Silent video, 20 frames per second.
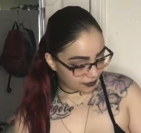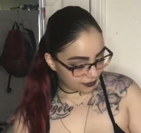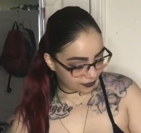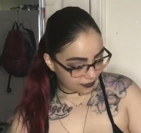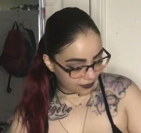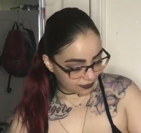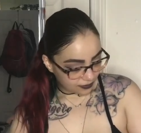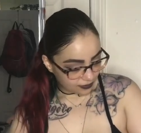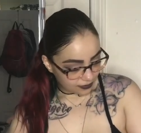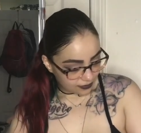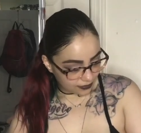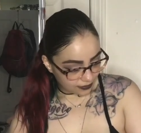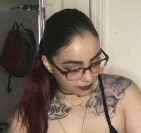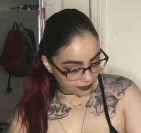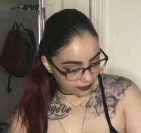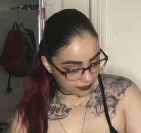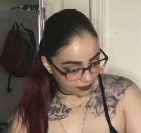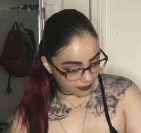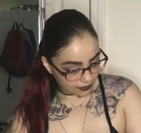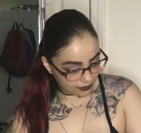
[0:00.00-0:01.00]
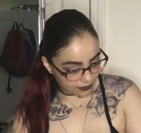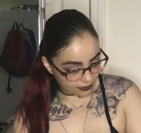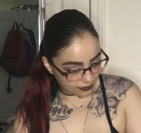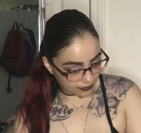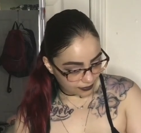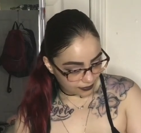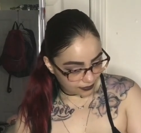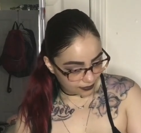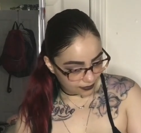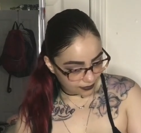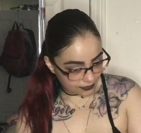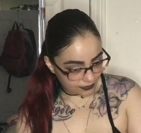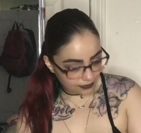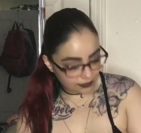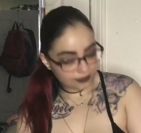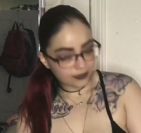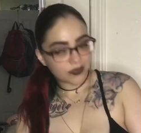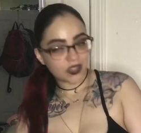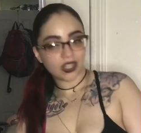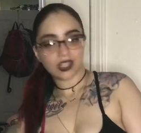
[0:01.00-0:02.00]

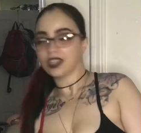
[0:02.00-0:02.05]
(silence)